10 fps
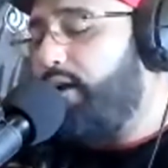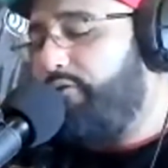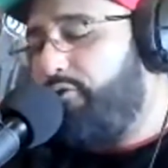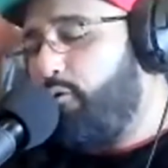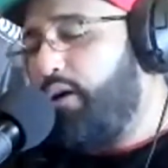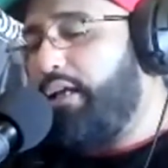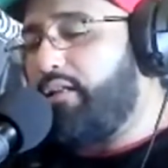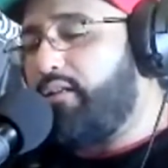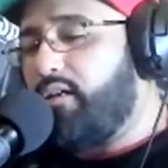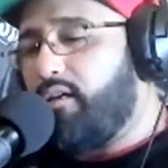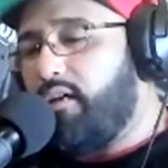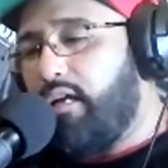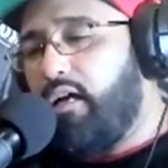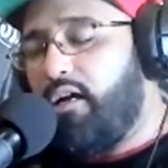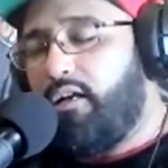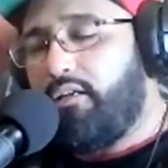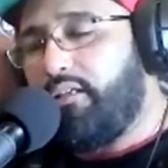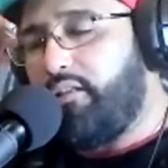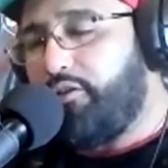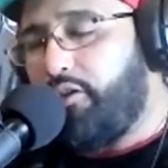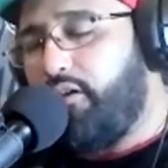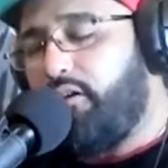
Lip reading: if you want to get the shirt,